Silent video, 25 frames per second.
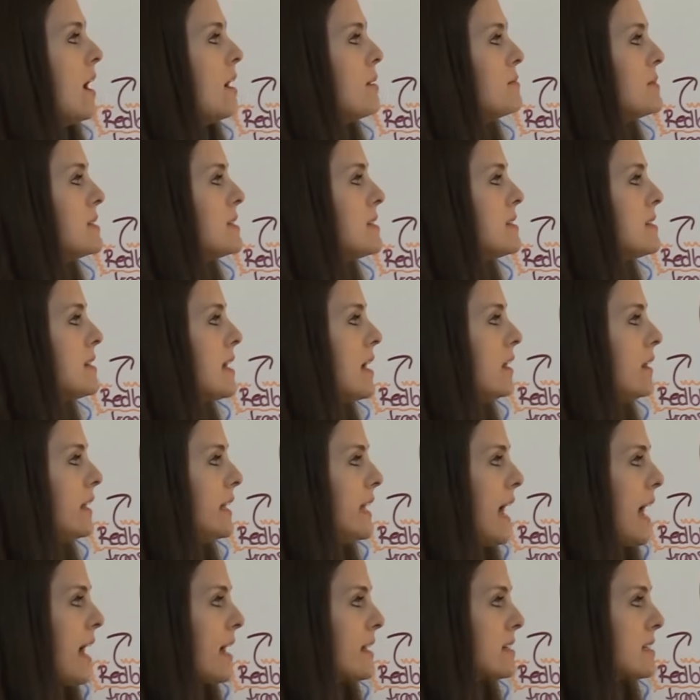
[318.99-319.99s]

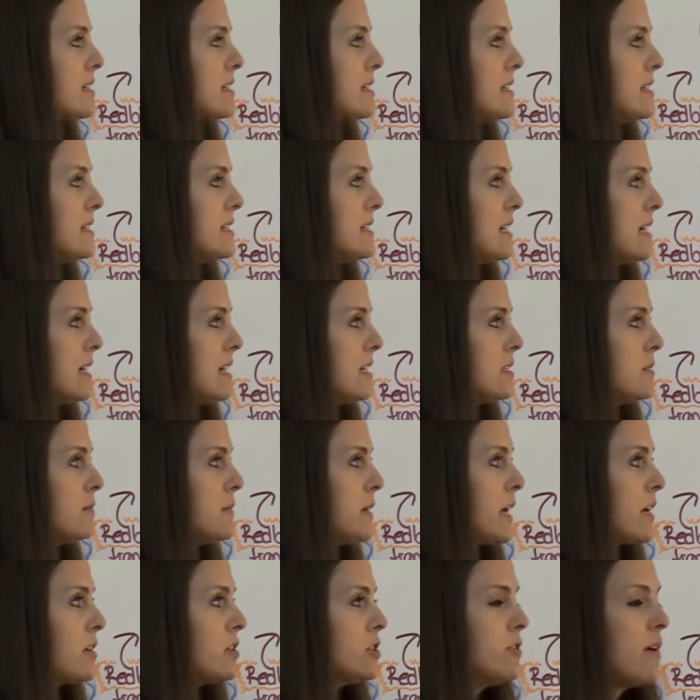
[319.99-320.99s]
Celiac disease,
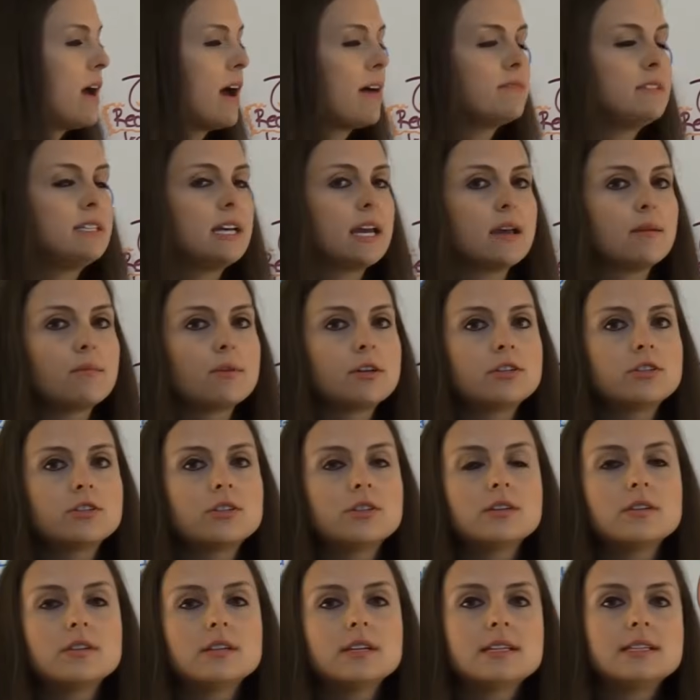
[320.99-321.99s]
because you have
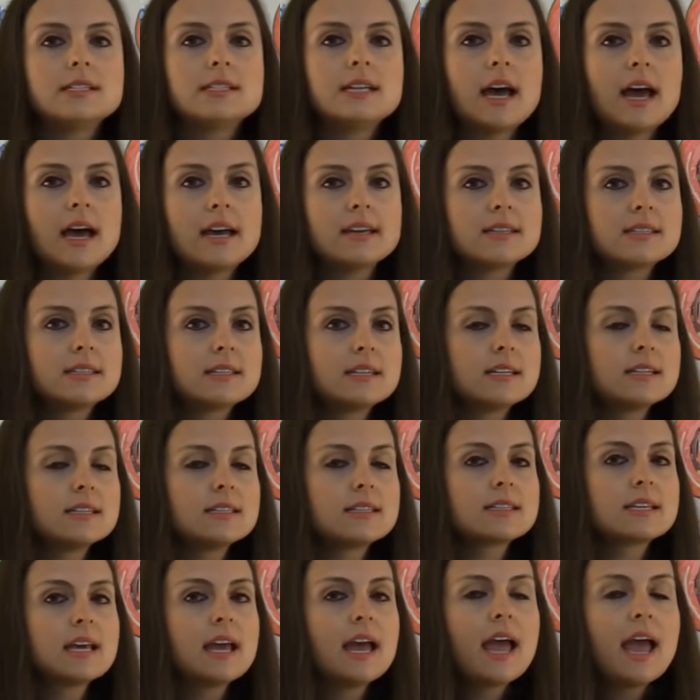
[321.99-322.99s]
damage to the
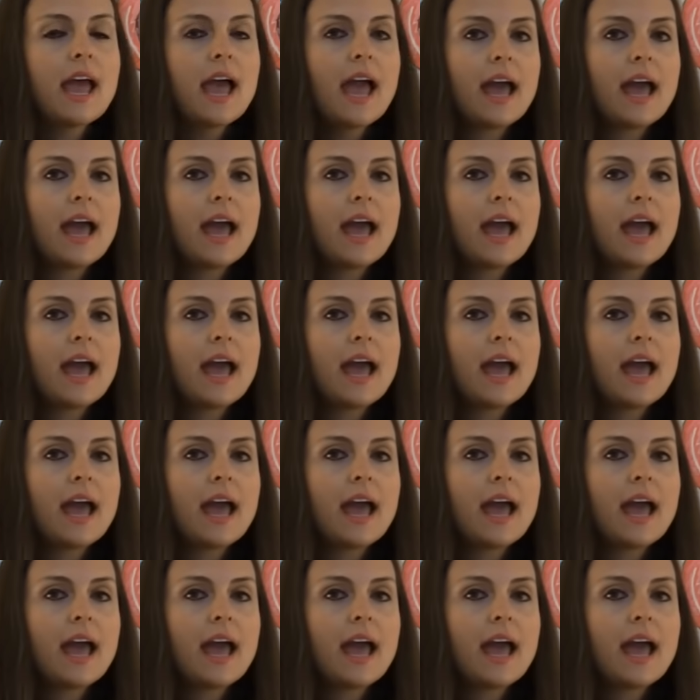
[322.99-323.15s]
intestines